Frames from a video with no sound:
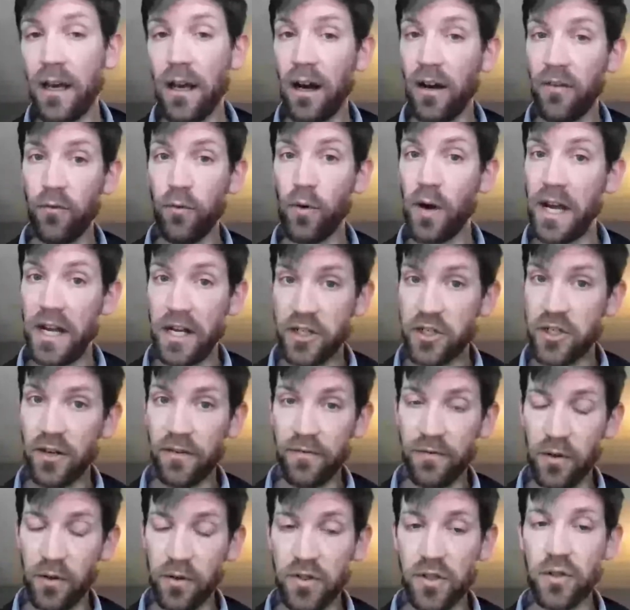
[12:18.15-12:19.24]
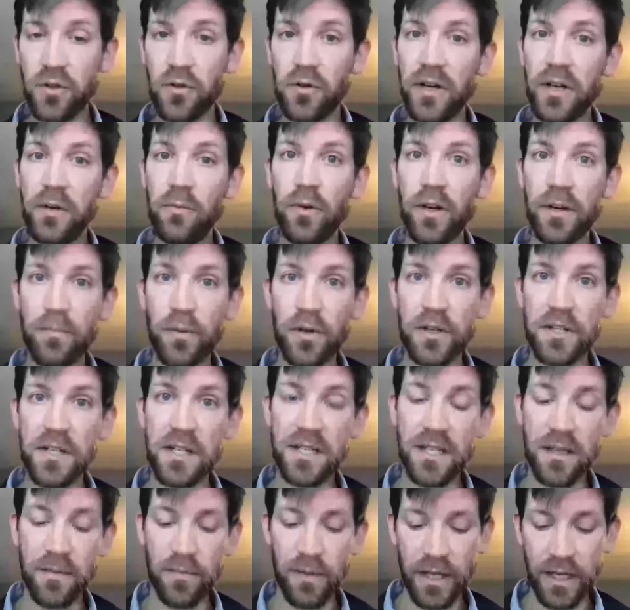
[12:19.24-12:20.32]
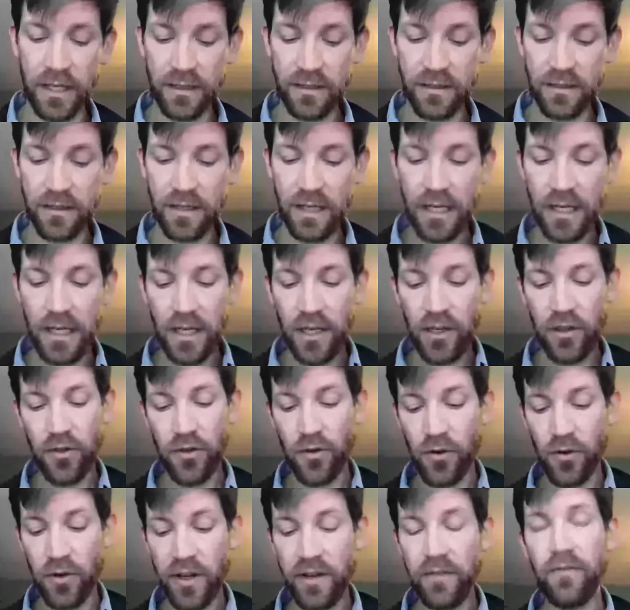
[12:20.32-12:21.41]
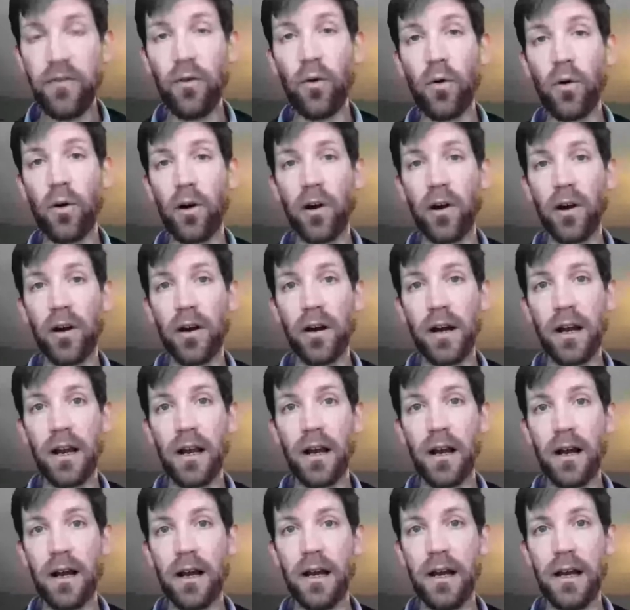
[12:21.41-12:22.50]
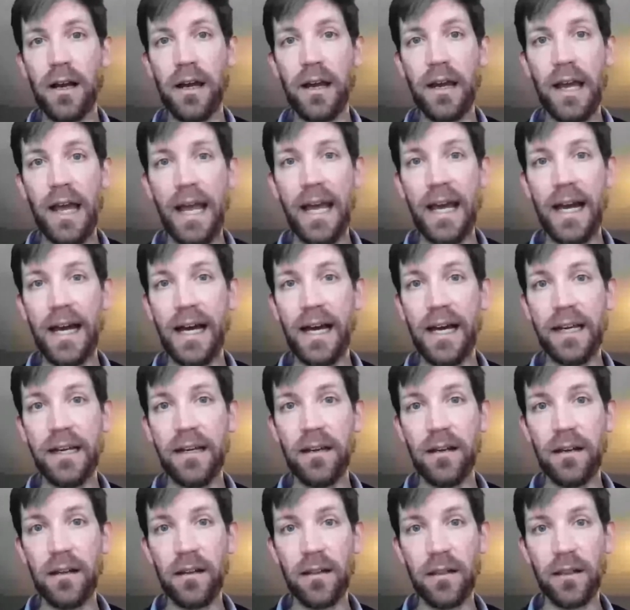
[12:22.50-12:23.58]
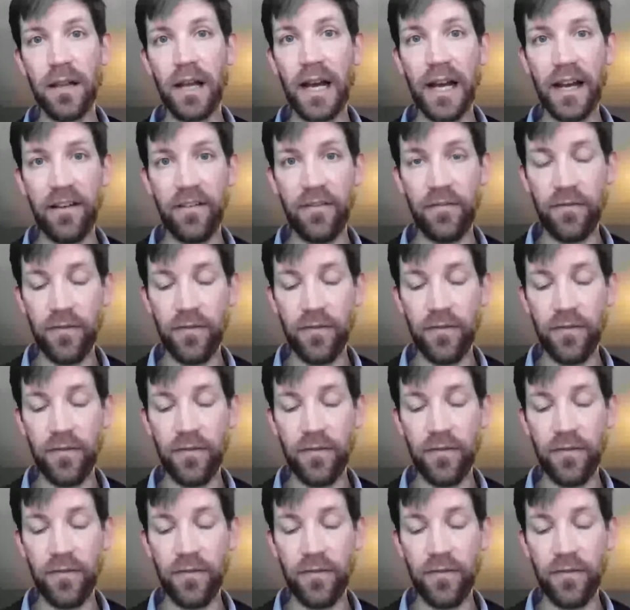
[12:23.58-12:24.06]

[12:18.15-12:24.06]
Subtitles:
Of which, of those 31 participants, 34 had live